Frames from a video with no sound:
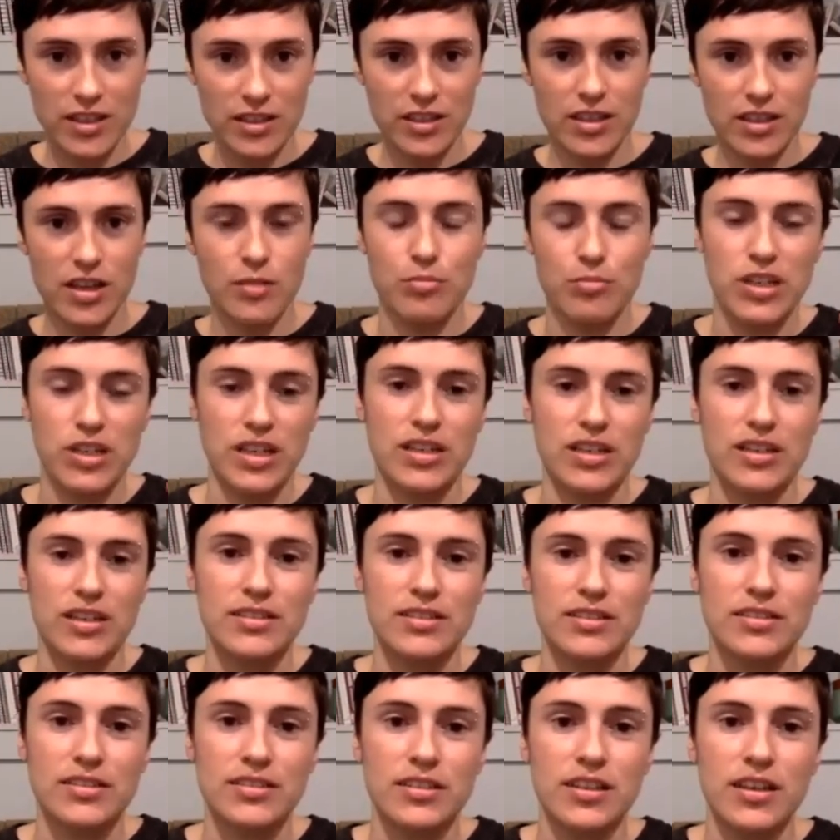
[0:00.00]
vegan
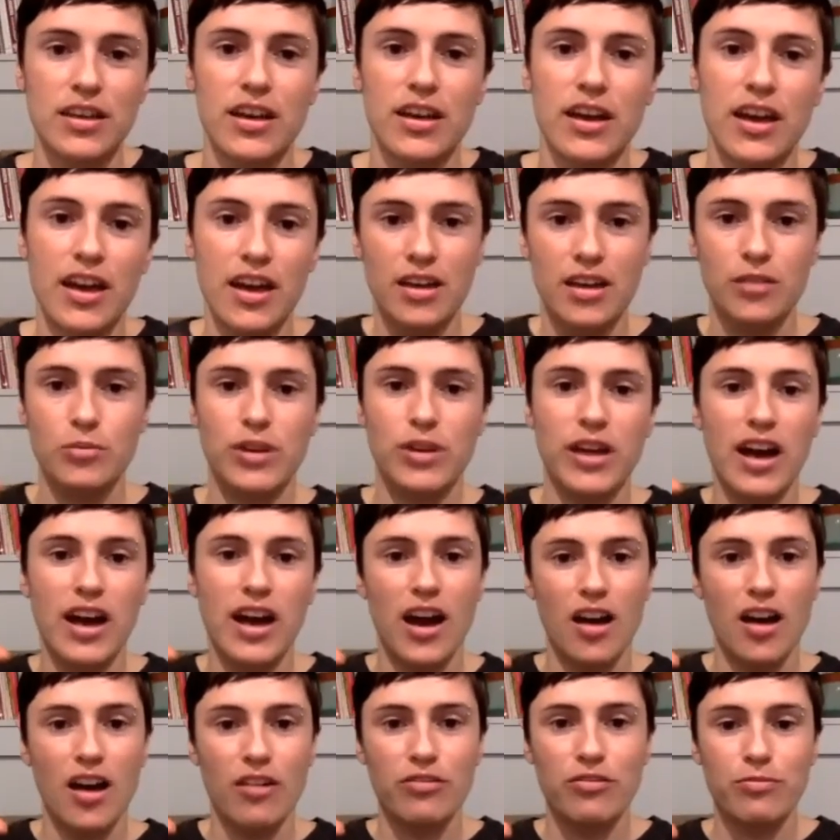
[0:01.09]
companies and
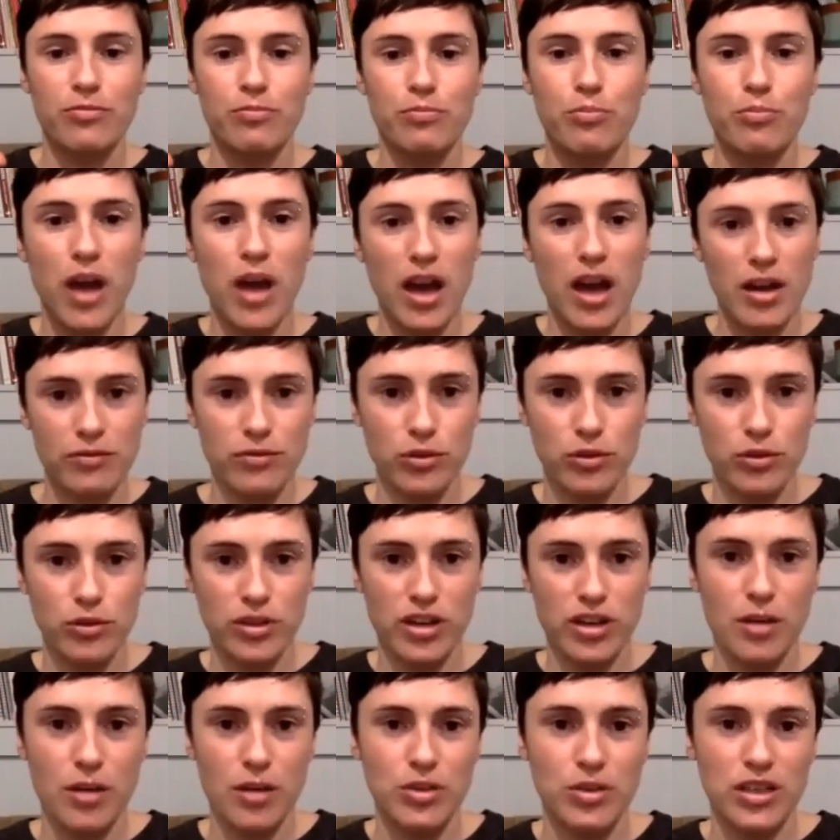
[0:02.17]
we have pet
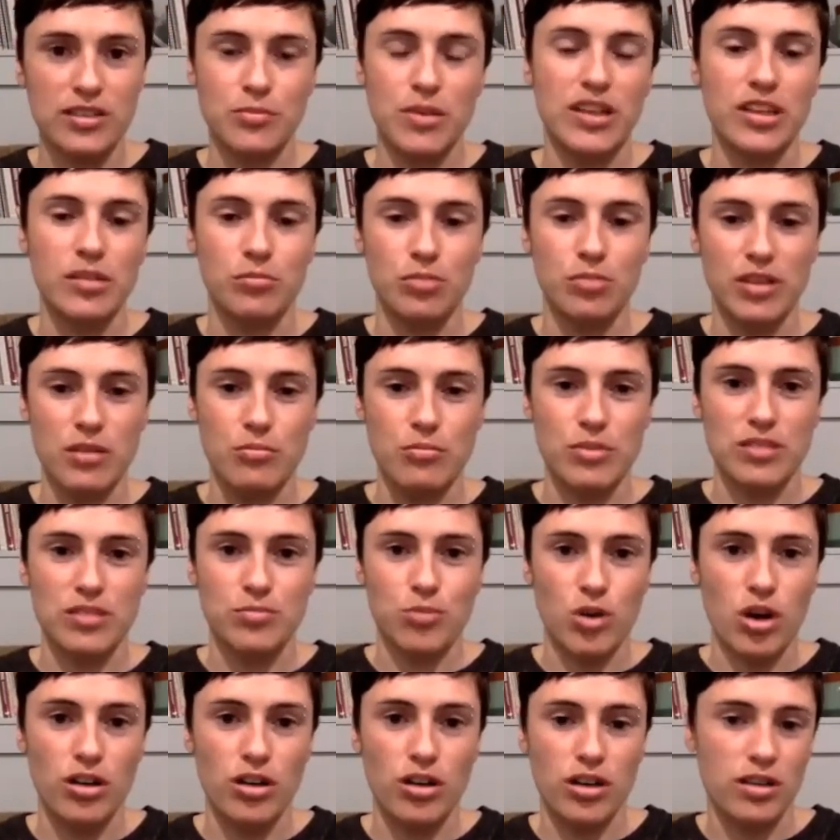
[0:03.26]
food companies making
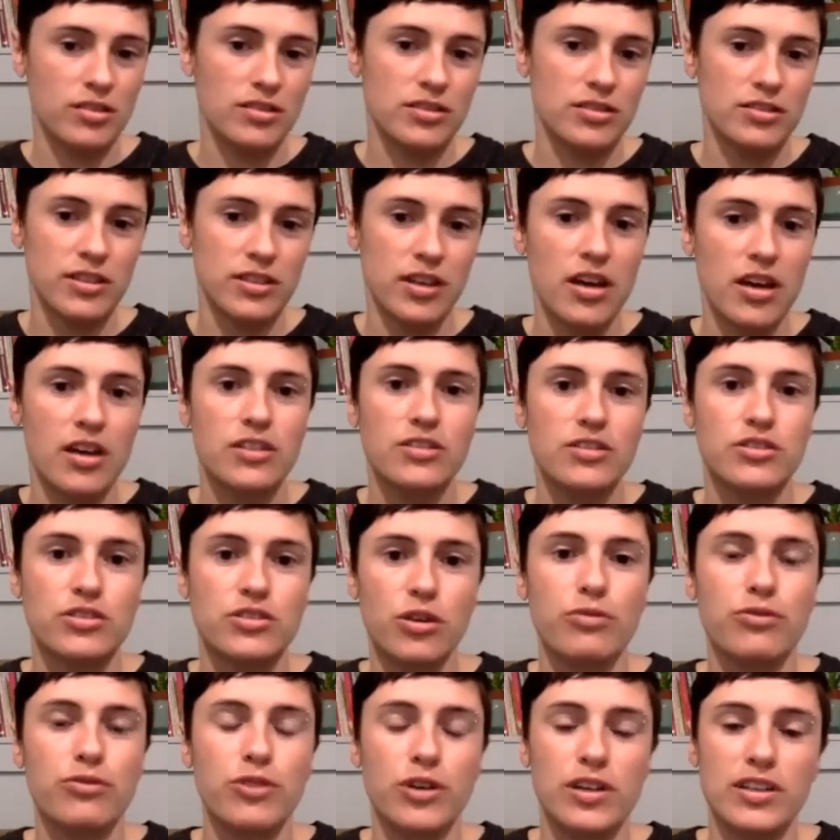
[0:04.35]
plant-based products.
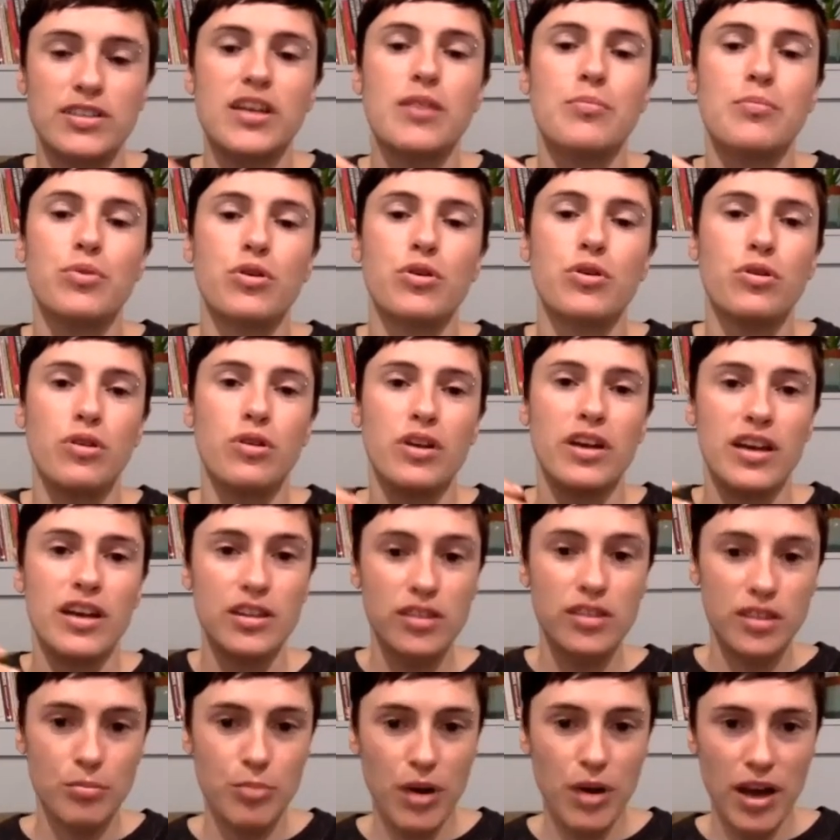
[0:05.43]
So for example,
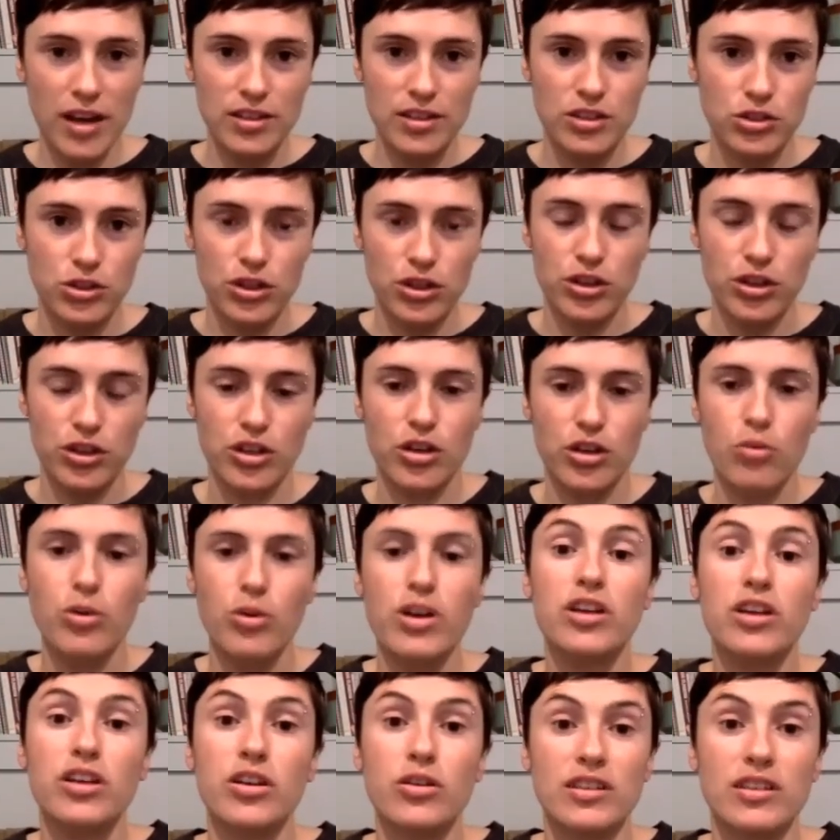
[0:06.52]
in the pet store, you can go
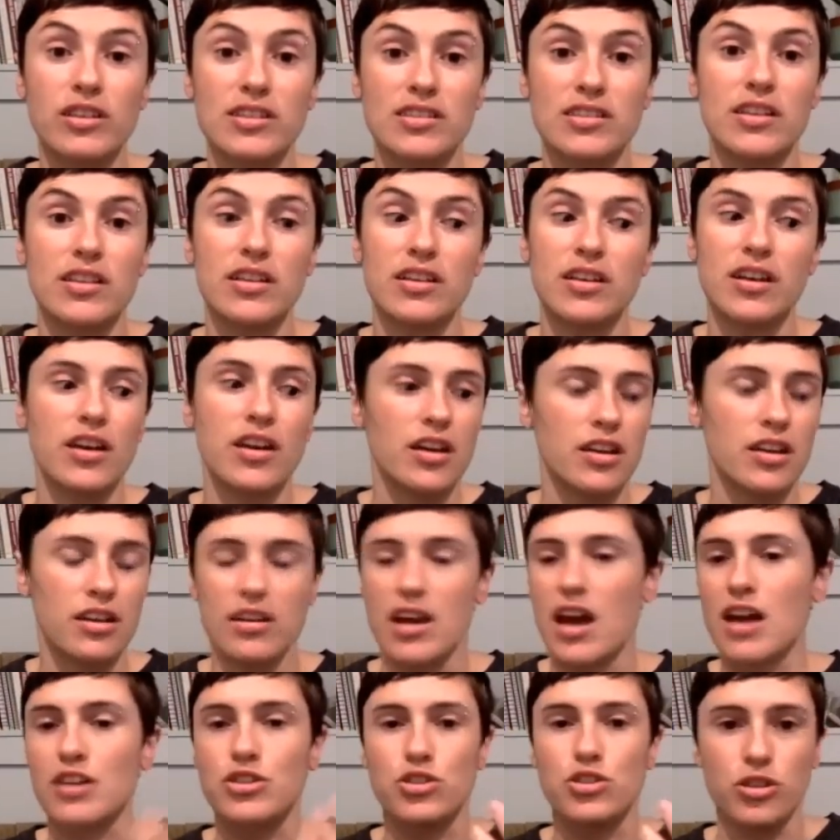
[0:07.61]
in and you can see
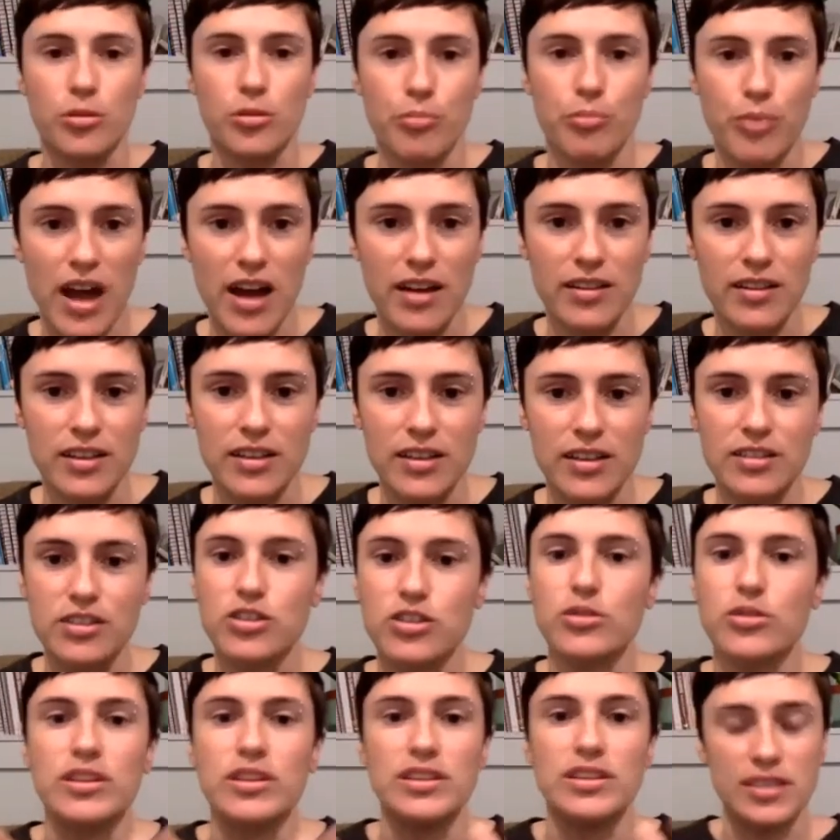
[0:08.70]
Natural Balance,
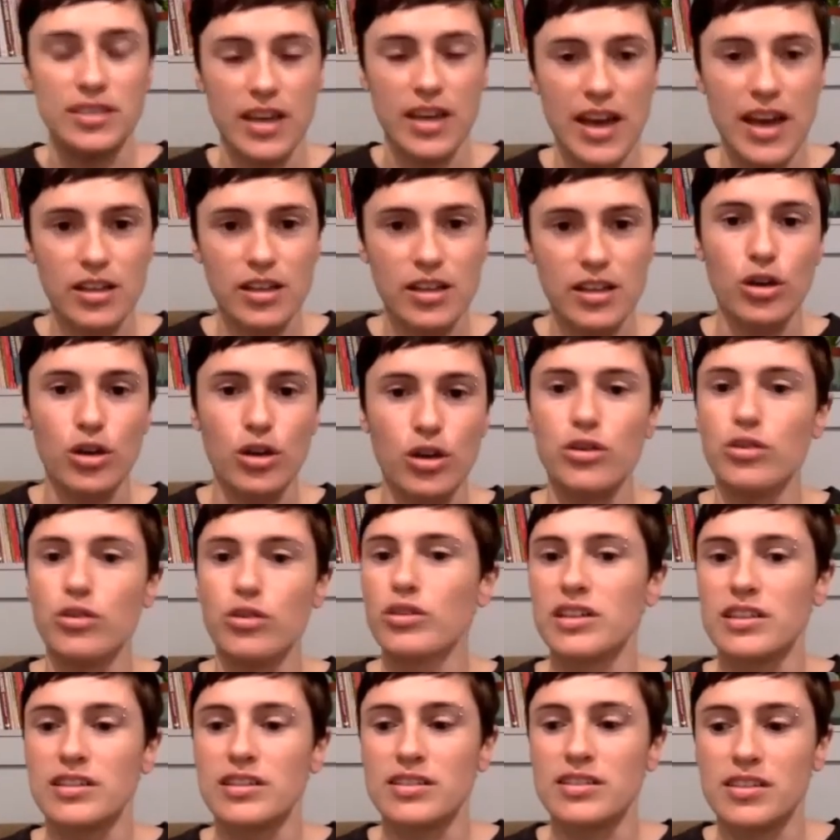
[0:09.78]
you can see Halo, you
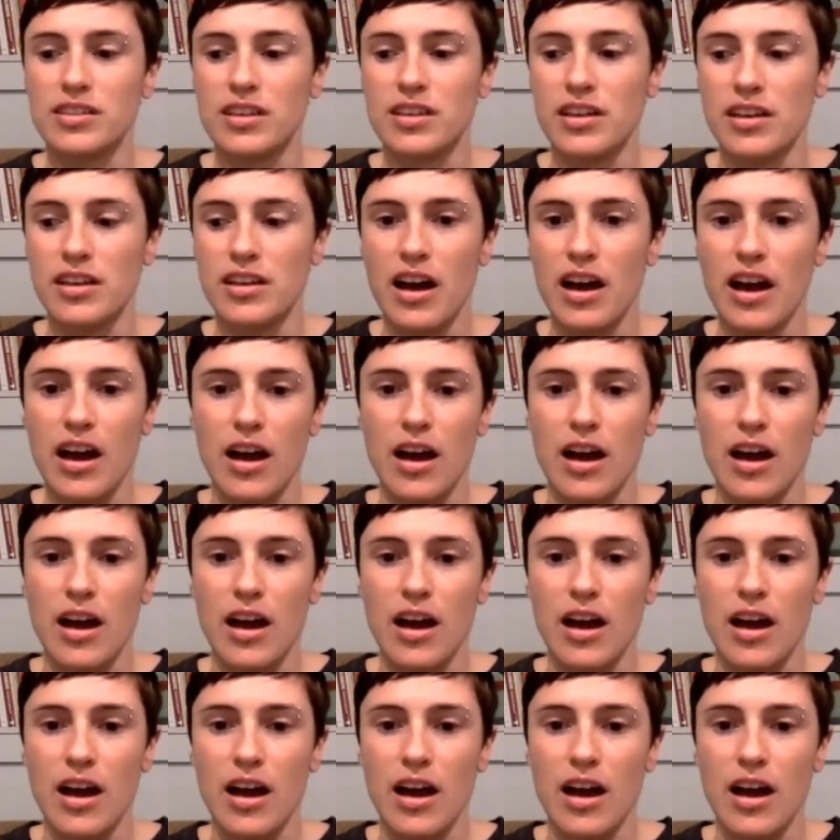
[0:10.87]
can see